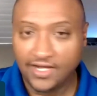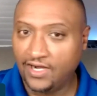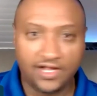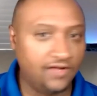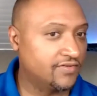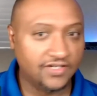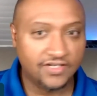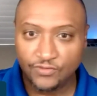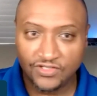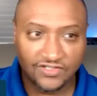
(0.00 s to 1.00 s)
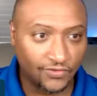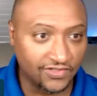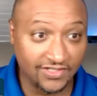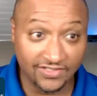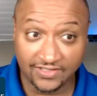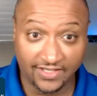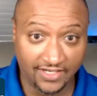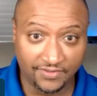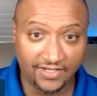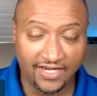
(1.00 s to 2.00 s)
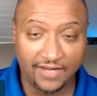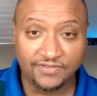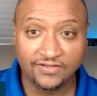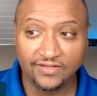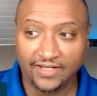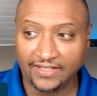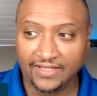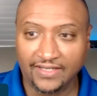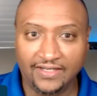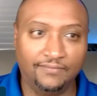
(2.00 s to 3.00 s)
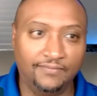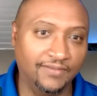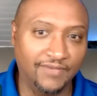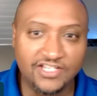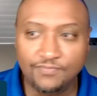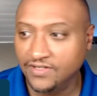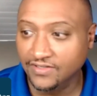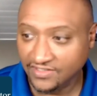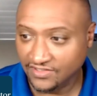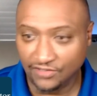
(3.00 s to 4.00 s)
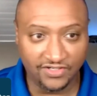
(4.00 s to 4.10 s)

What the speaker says: All of a sudden we just start getting slammed, and I'm sitting here like, oh man, my speed is going to